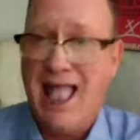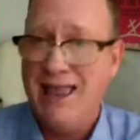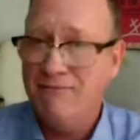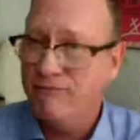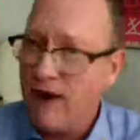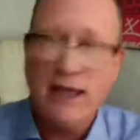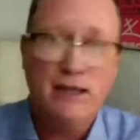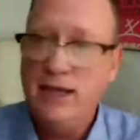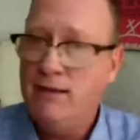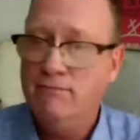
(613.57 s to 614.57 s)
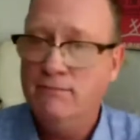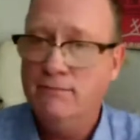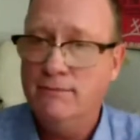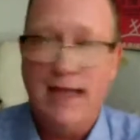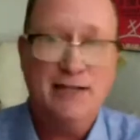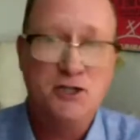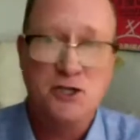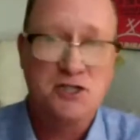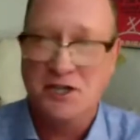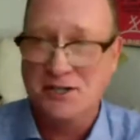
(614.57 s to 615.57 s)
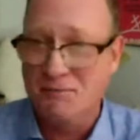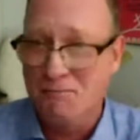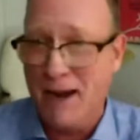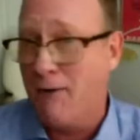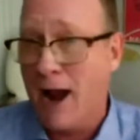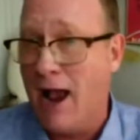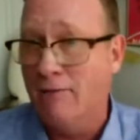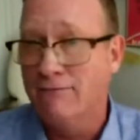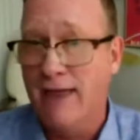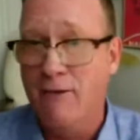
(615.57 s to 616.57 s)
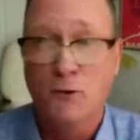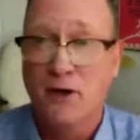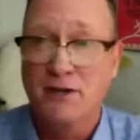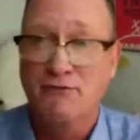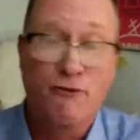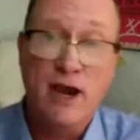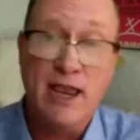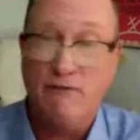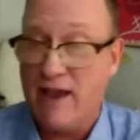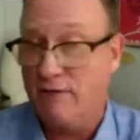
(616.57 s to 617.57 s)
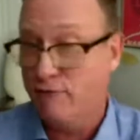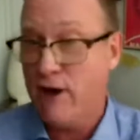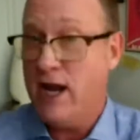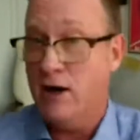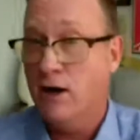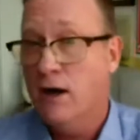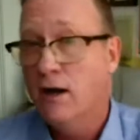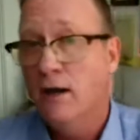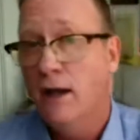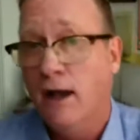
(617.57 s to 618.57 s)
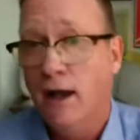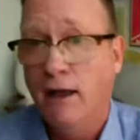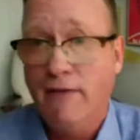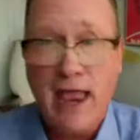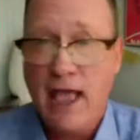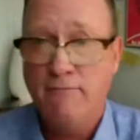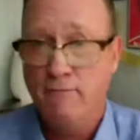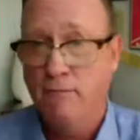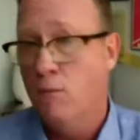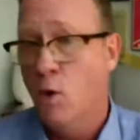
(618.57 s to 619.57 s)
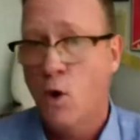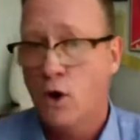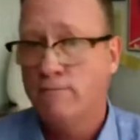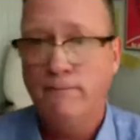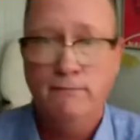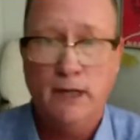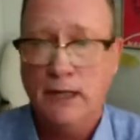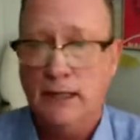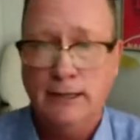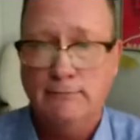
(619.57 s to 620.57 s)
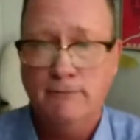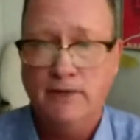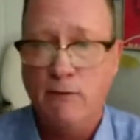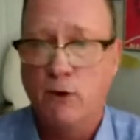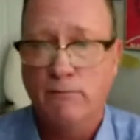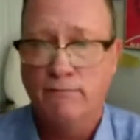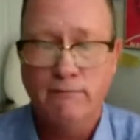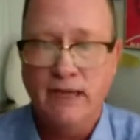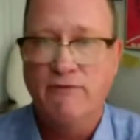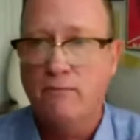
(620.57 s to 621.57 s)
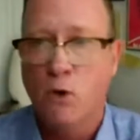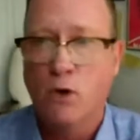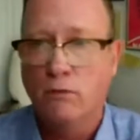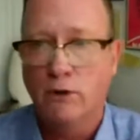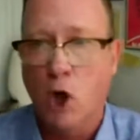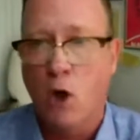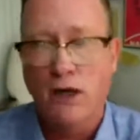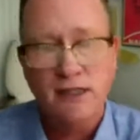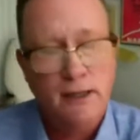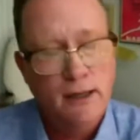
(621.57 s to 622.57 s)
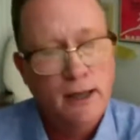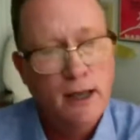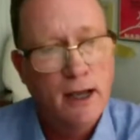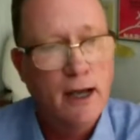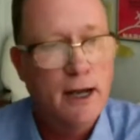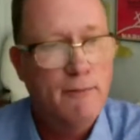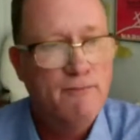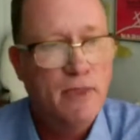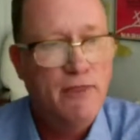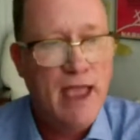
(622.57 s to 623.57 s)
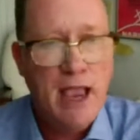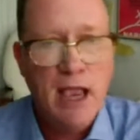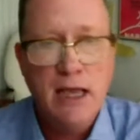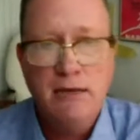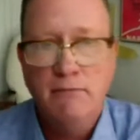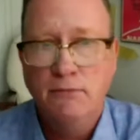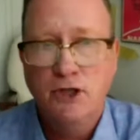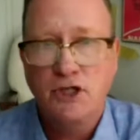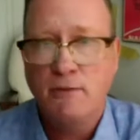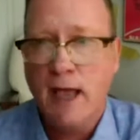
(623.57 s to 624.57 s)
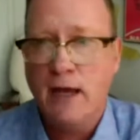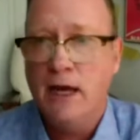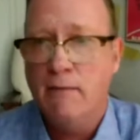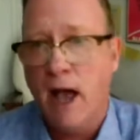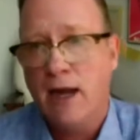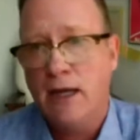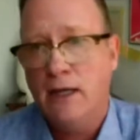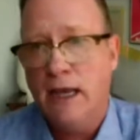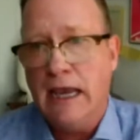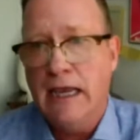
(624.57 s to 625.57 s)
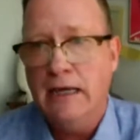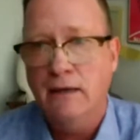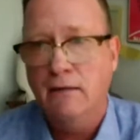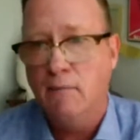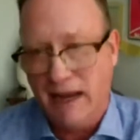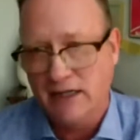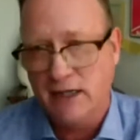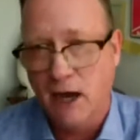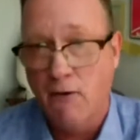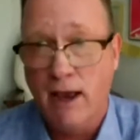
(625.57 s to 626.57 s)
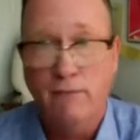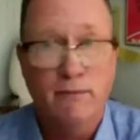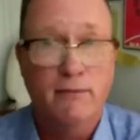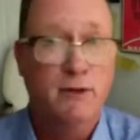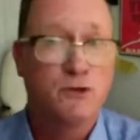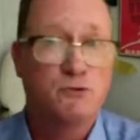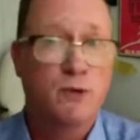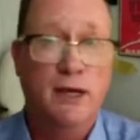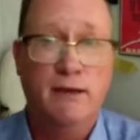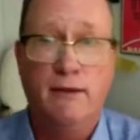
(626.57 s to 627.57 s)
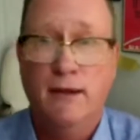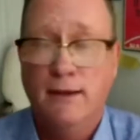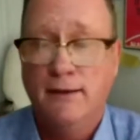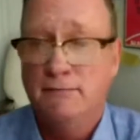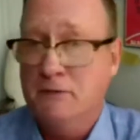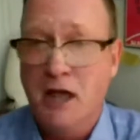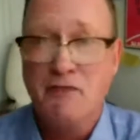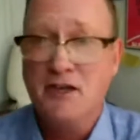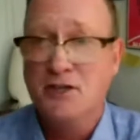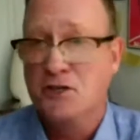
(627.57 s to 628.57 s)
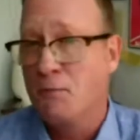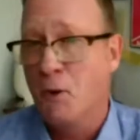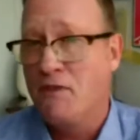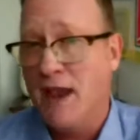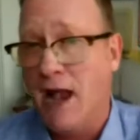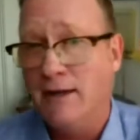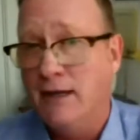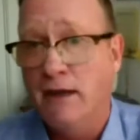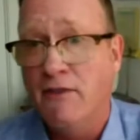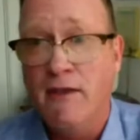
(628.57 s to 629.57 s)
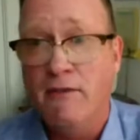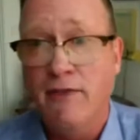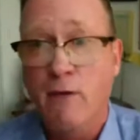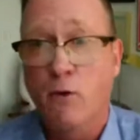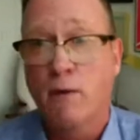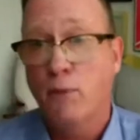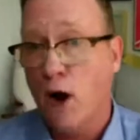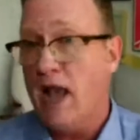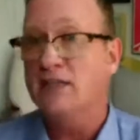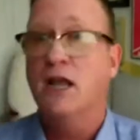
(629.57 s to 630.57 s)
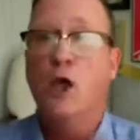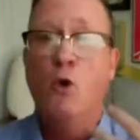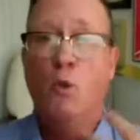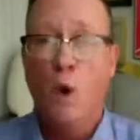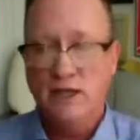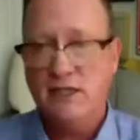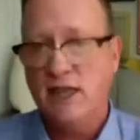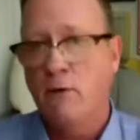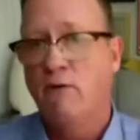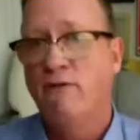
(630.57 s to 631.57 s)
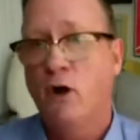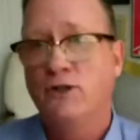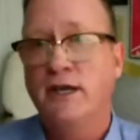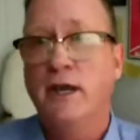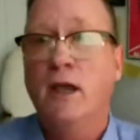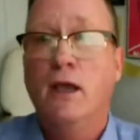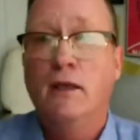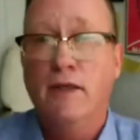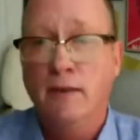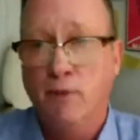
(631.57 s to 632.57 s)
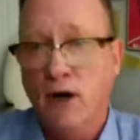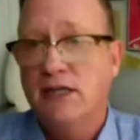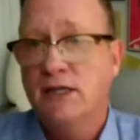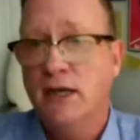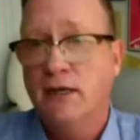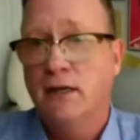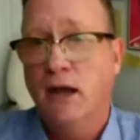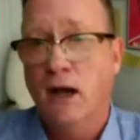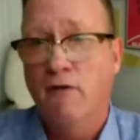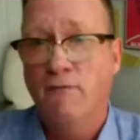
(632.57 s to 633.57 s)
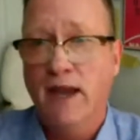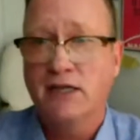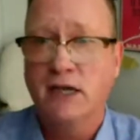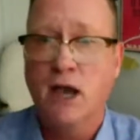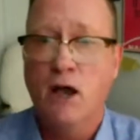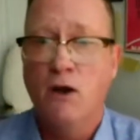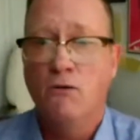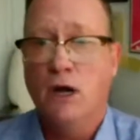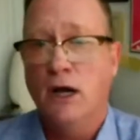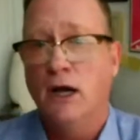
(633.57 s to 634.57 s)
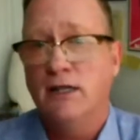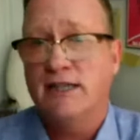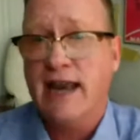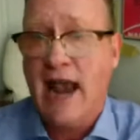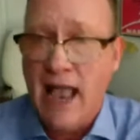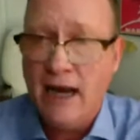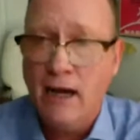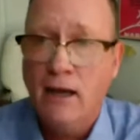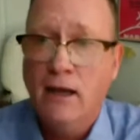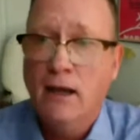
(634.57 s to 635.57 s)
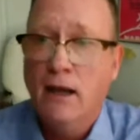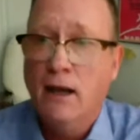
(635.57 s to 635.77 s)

And frankly, that just doesn't bear out. They were as free, in fact, freer. Uh, they had more, uh, they were given more laws um, than just about anybody in Mexico. And there's really nothing to support the idea that they were oppressed. Once they revolted, the president of Mexico, uh, Santa Anna,